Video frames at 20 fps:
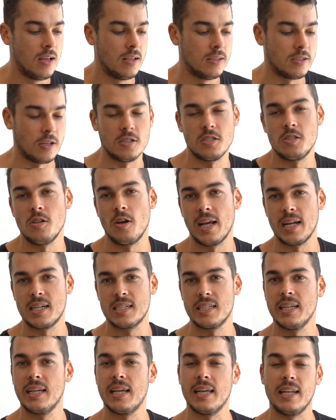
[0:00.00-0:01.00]
So it's not
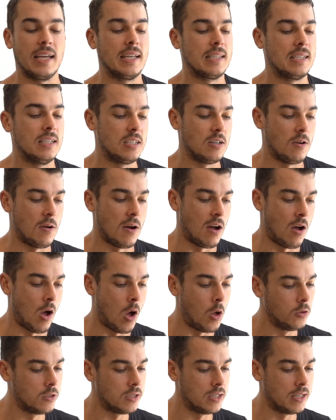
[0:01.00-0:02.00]
actually connected to our
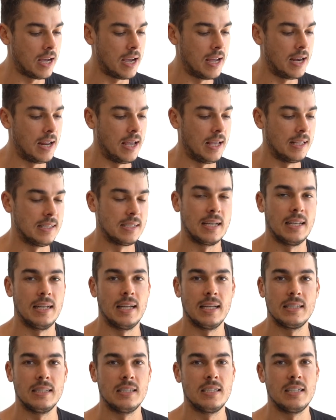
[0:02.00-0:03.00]
alternator, it's
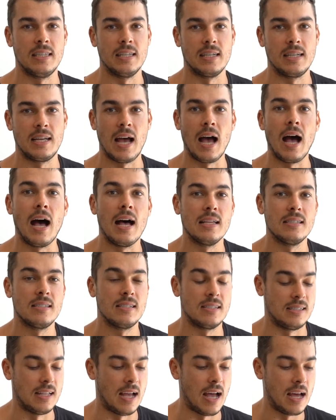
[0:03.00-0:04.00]
connected to the car's
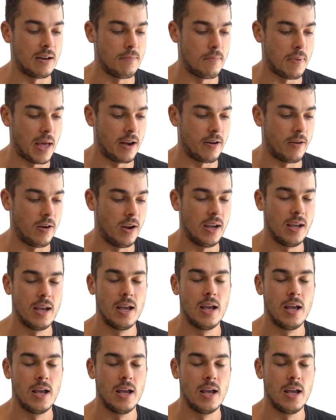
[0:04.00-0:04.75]
starter battery.